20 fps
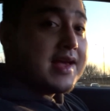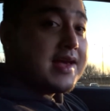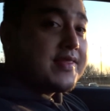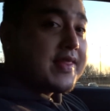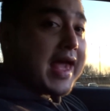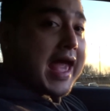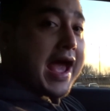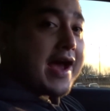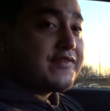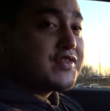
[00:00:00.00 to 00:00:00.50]

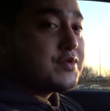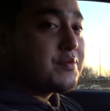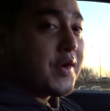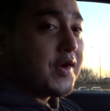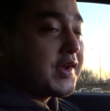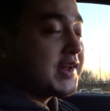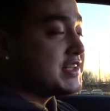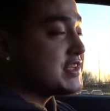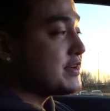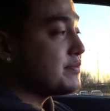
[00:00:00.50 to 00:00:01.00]
the
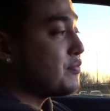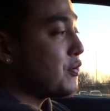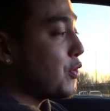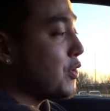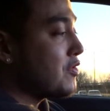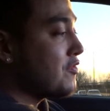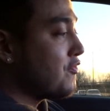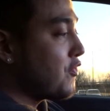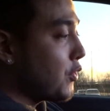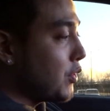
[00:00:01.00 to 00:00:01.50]
aftermarket
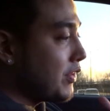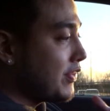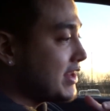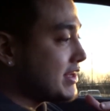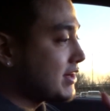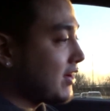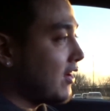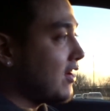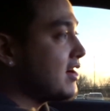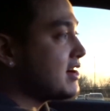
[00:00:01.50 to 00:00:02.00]
support for these
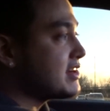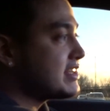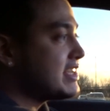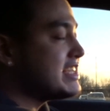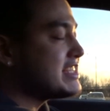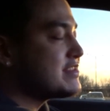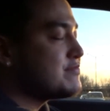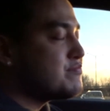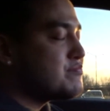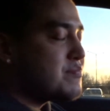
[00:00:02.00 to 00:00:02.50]
cars
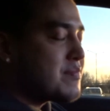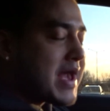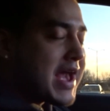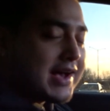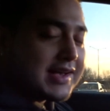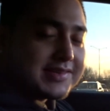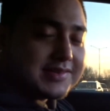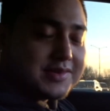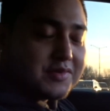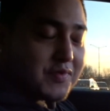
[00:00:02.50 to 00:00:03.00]
is
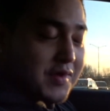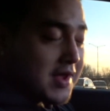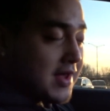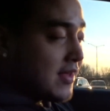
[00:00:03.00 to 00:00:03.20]
massive.